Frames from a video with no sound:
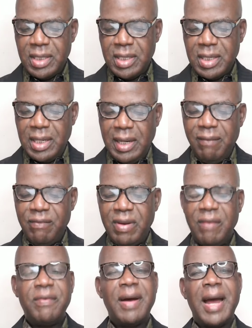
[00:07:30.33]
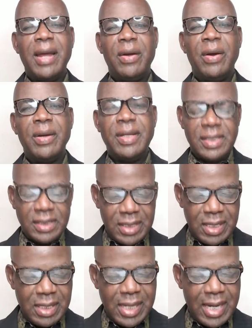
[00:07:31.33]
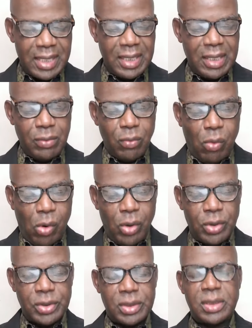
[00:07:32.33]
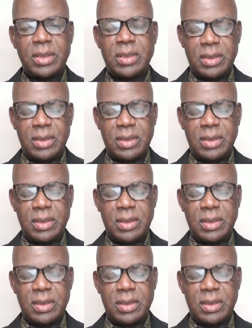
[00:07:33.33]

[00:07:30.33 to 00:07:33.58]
if the fire is still getting worse,